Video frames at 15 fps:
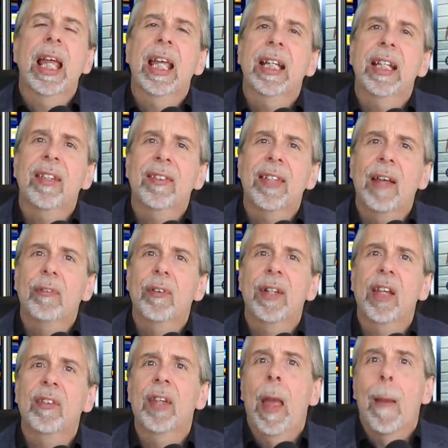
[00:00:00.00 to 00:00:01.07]
it is
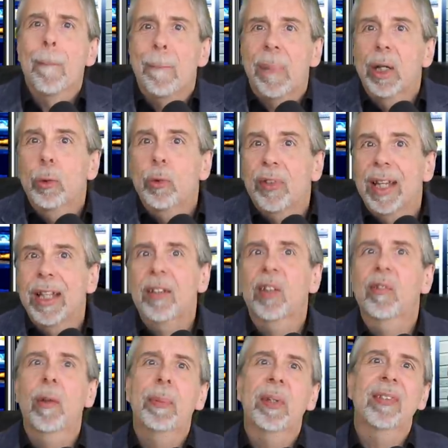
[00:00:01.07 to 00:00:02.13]
nevertheless built
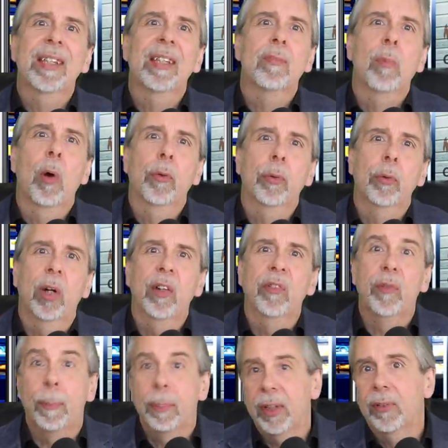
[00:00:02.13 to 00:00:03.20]
into the business model
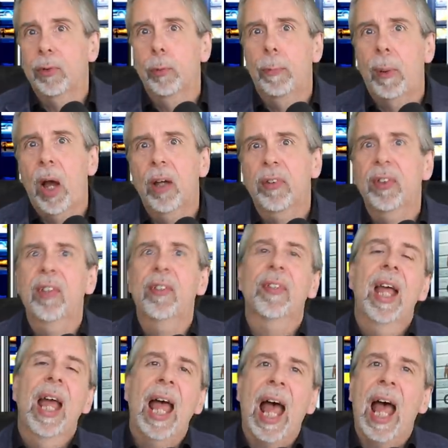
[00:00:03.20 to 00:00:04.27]
of the political parties
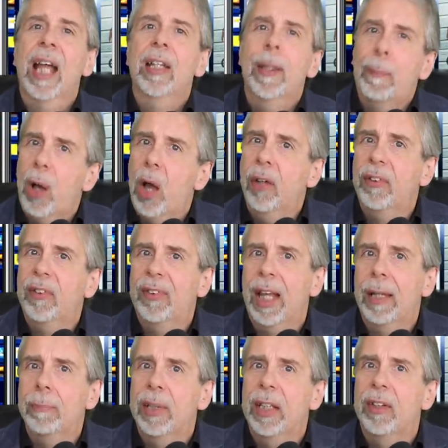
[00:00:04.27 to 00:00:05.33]
and the
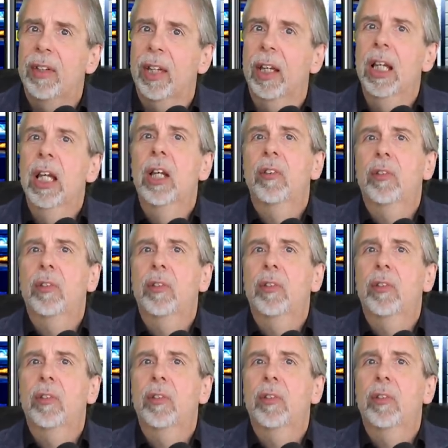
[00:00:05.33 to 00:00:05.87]
partisan media